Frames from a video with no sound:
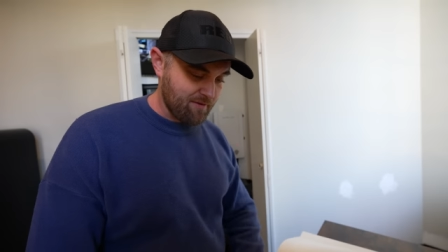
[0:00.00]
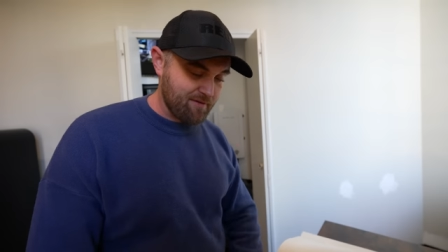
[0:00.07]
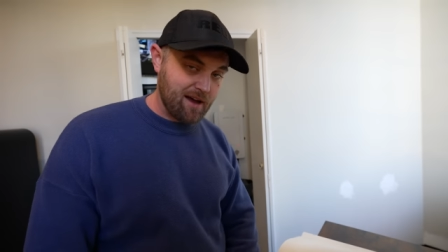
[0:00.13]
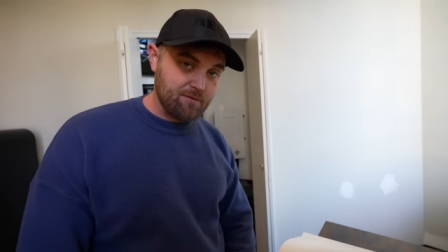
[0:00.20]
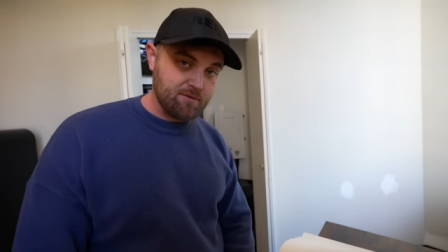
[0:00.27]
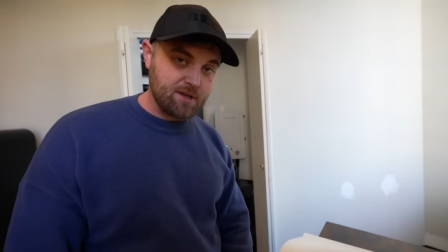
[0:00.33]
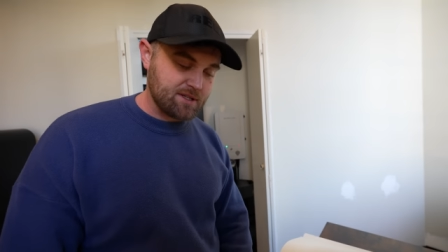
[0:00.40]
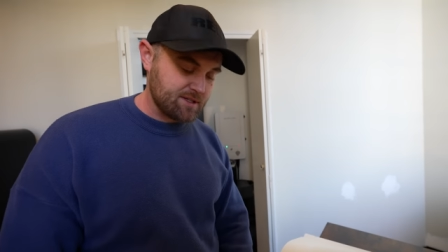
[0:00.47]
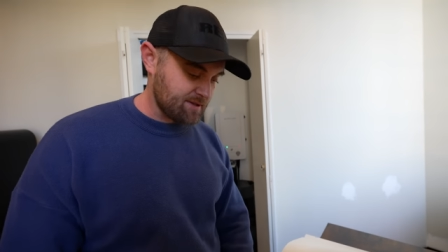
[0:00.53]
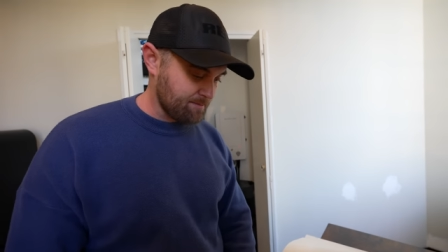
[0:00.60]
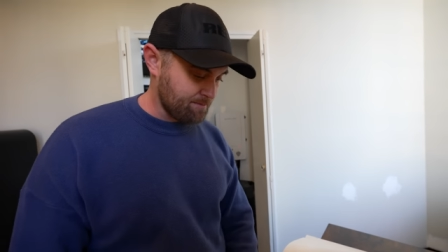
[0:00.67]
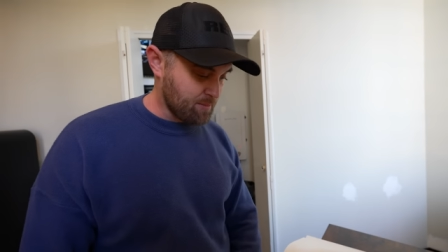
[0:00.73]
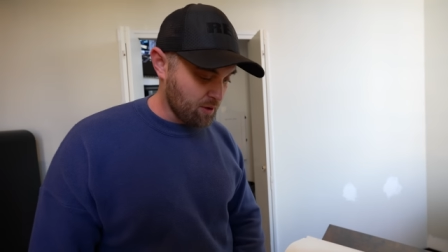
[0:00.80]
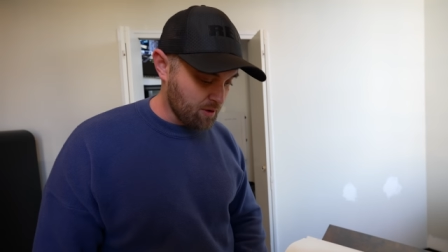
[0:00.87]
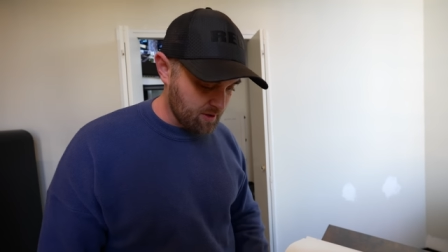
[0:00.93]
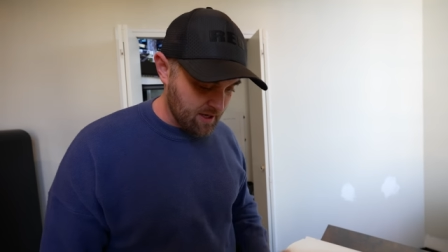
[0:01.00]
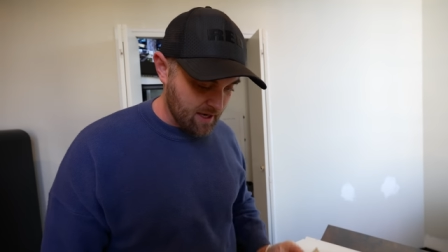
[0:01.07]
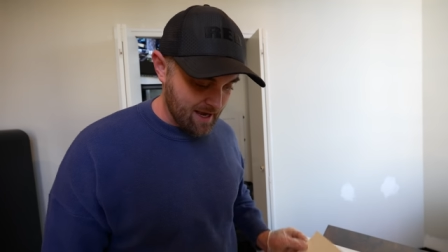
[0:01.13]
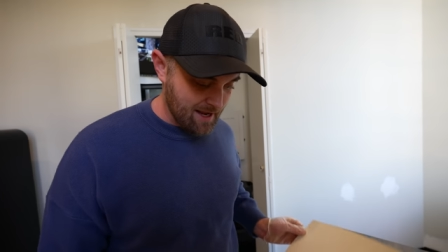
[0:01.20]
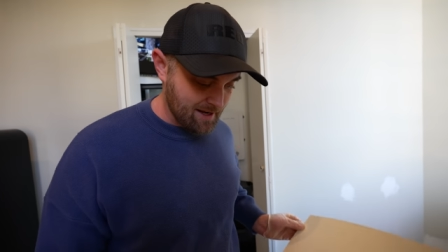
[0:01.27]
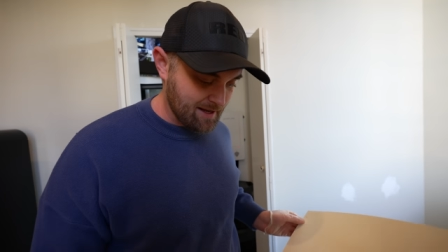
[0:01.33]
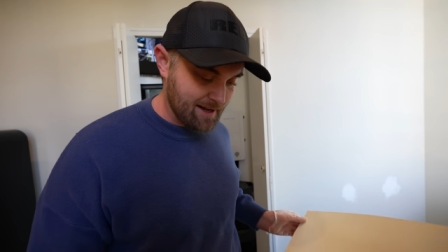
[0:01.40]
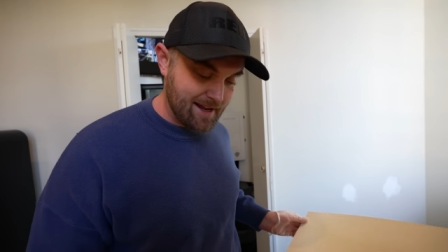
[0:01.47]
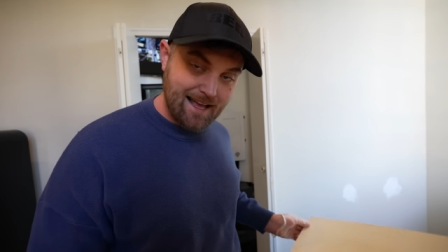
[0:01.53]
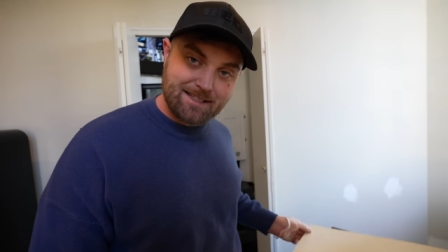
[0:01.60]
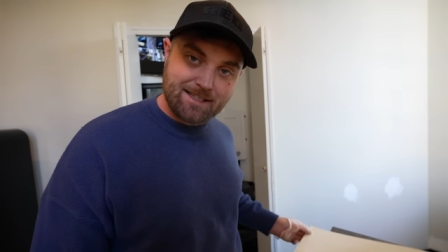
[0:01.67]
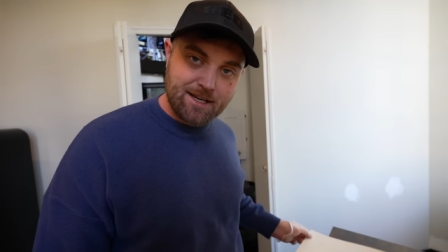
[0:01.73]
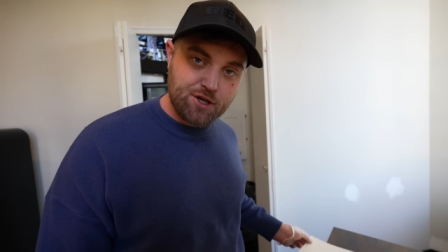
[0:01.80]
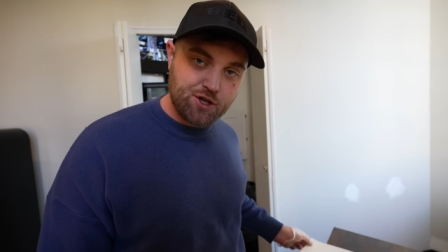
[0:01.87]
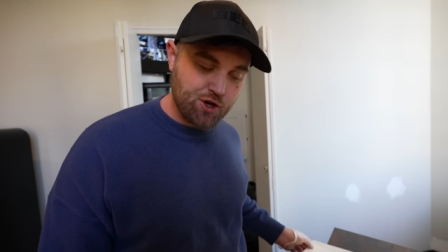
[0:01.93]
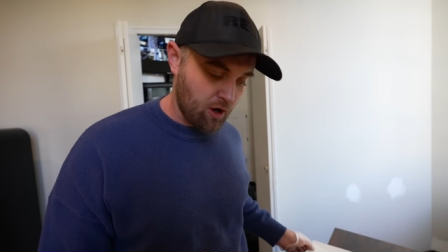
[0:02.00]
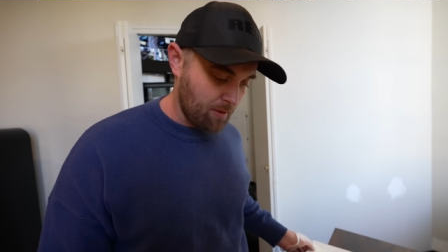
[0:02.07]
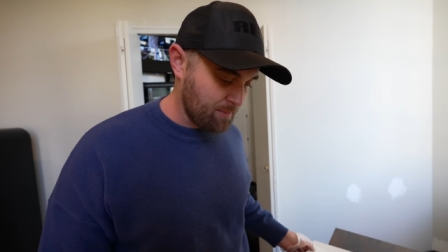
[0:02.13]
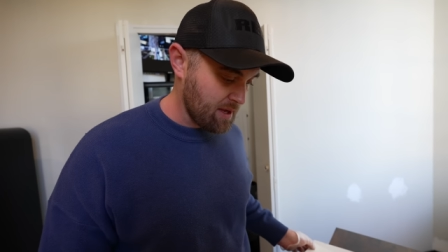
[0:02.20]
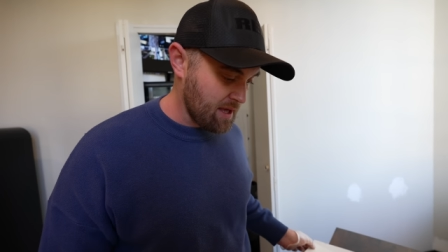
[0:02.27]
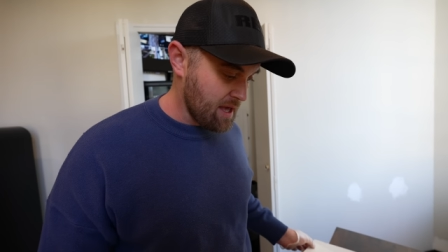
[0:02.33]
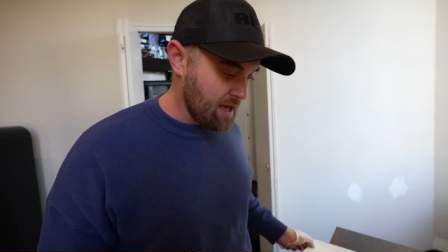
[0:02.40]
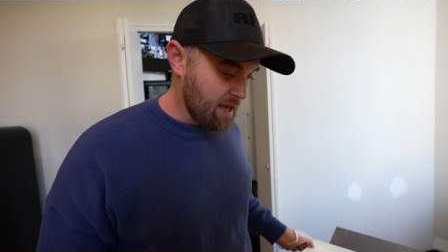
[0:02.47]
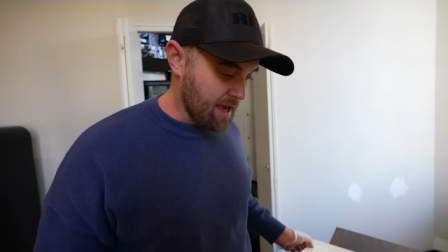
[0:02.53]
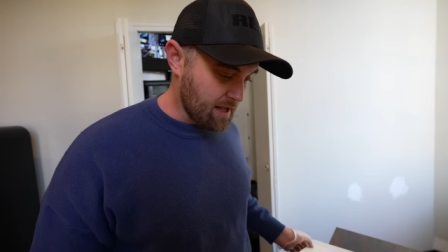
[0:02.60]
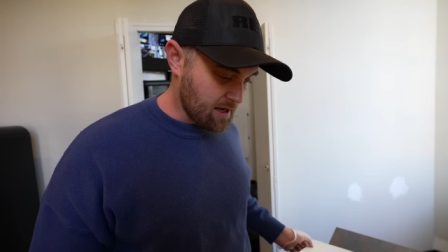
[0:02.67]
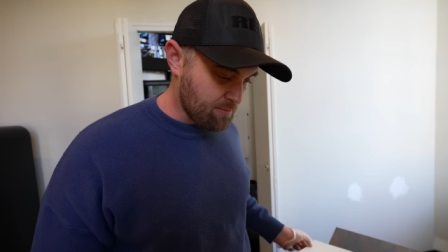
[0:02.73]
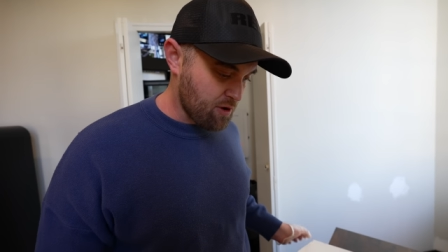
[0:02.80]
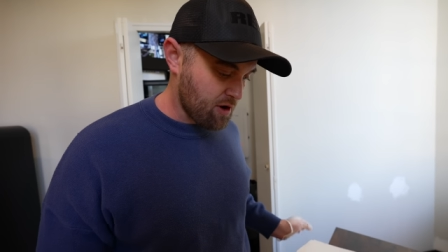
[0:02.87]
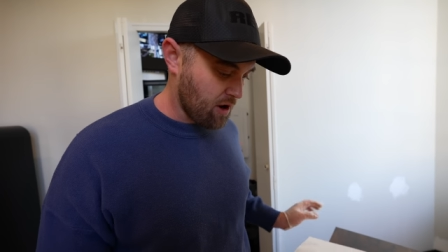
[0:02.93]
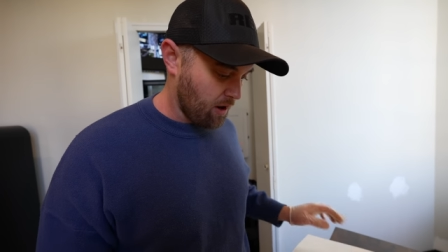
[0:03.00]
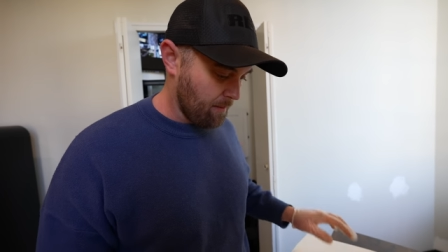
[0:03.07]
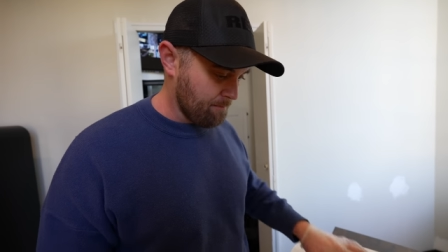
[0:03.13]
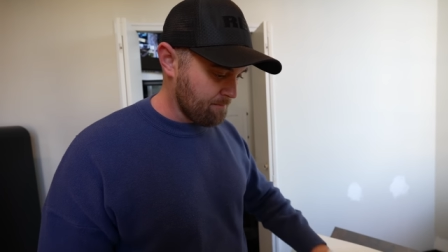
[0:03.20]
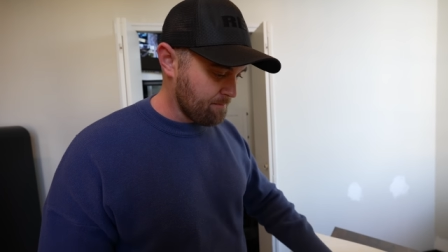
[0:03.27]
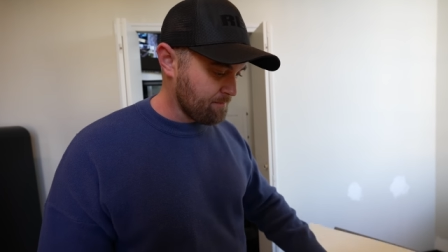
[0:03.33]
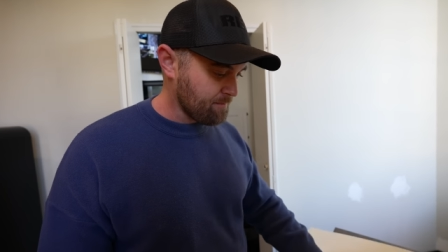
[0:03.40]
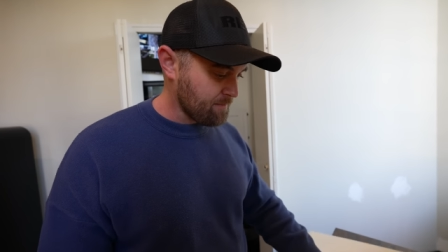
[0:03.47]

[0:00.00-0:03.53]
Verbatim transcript: I found this book in an antique shop in a brocante